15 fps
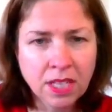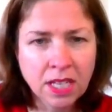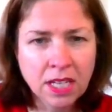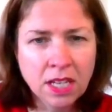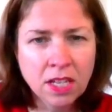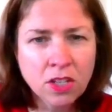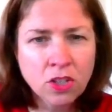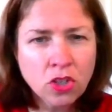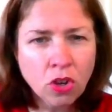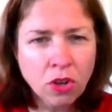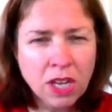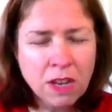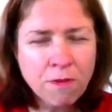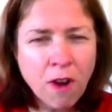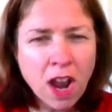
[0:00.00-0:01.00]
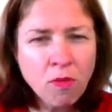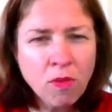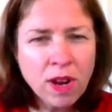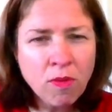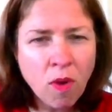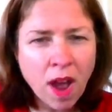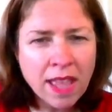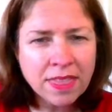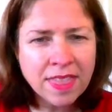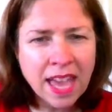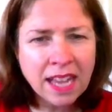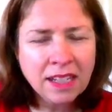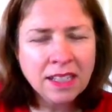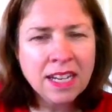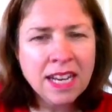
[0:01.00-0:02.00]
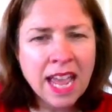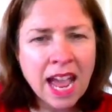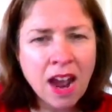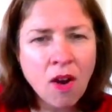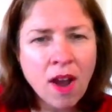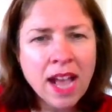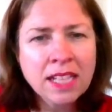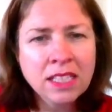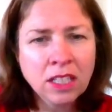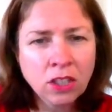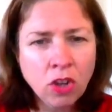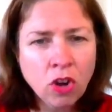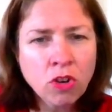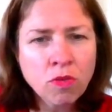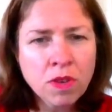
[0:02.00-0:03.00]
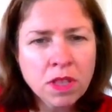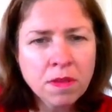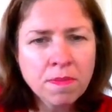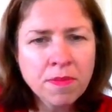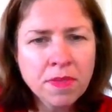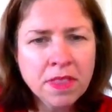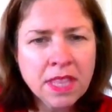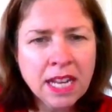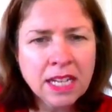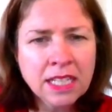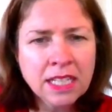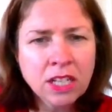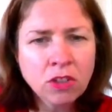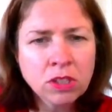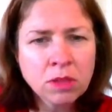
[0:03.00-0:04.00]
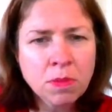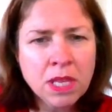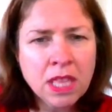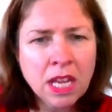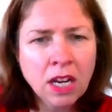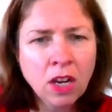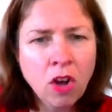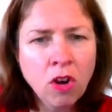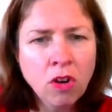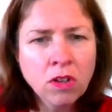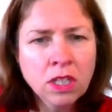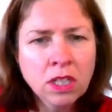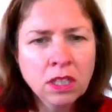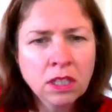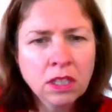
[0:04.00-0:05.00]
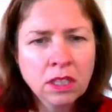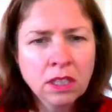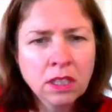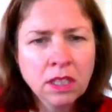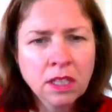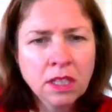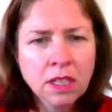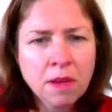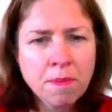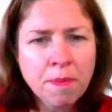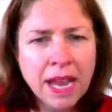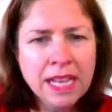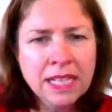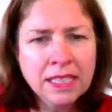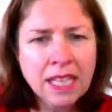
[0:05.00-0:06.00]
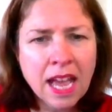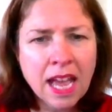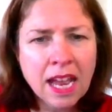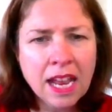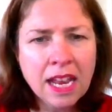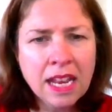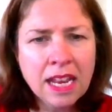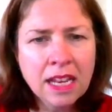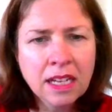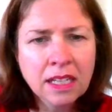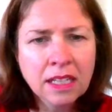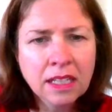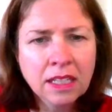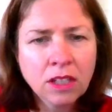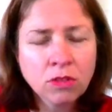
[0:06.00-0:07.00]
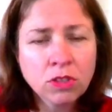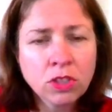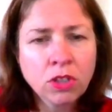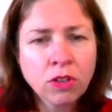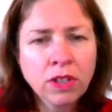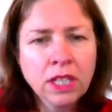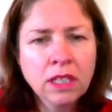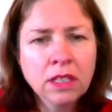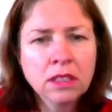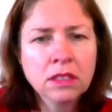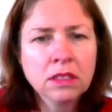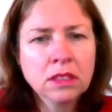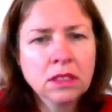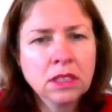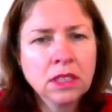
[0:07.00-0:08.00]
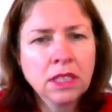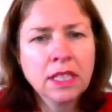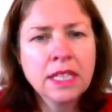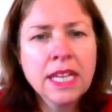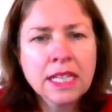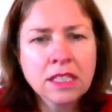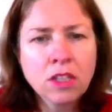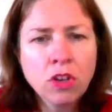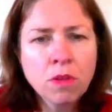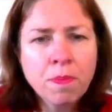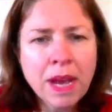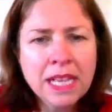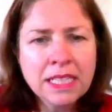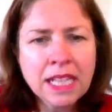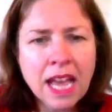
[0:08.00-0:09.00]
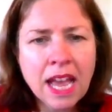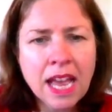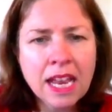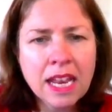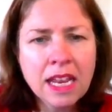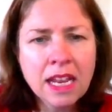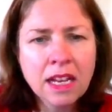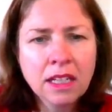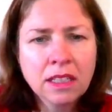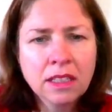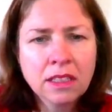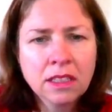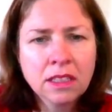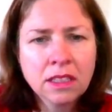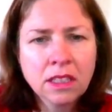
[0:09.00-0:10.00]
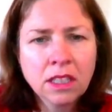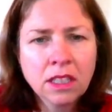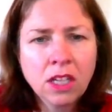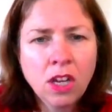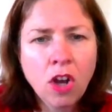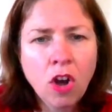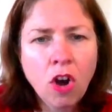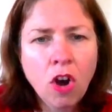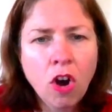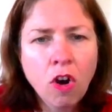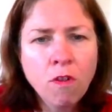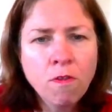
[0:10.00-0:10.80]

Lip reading: So if I rewrite that now as a logarithm, that tells me that log base a, log base a of